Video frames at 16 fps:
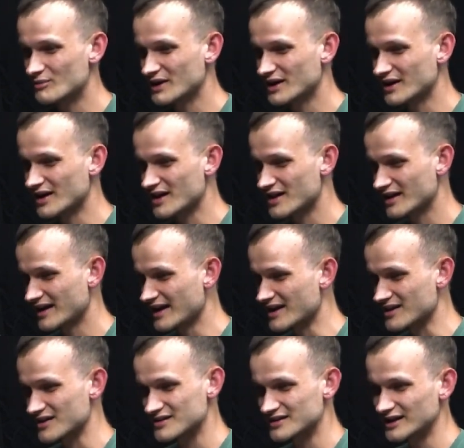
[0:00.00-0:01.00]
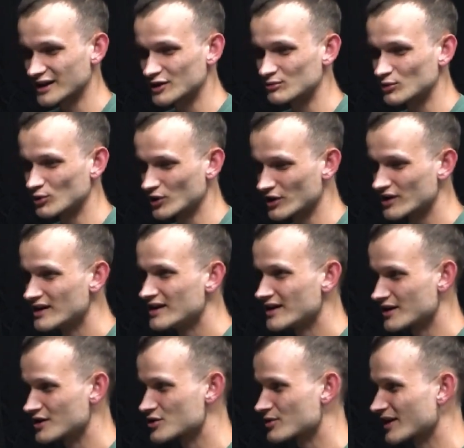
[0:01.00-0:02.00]
because I hesitated more
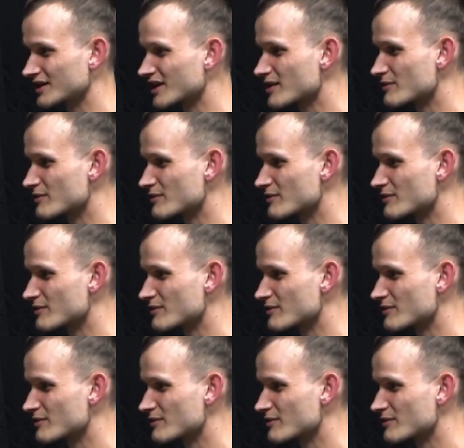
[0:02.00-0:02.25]
and tried